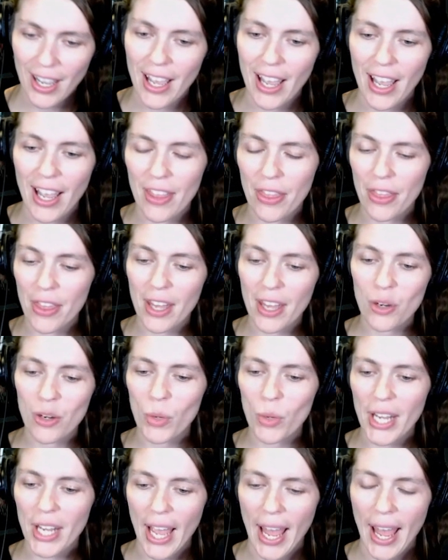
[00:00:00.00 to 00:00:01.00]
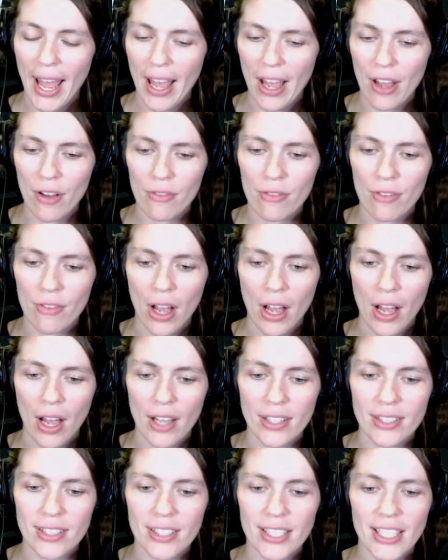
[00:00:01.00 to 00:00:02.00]
And then we have
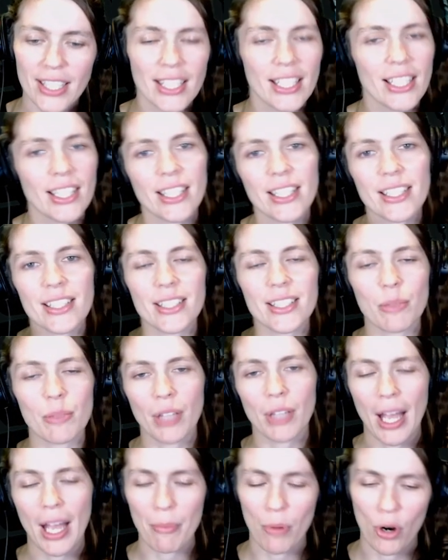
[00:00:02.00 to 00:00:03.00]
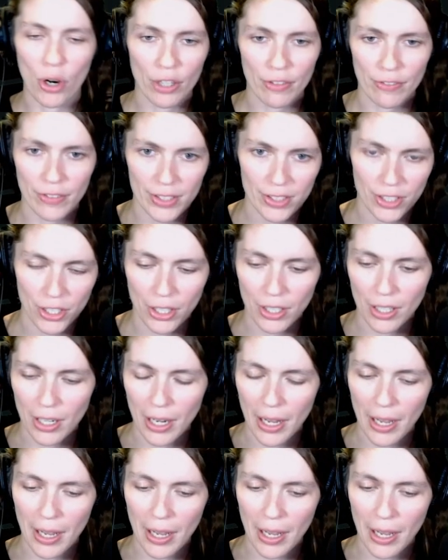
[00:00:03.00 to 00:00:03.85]
Saheeli Sublime Artificer.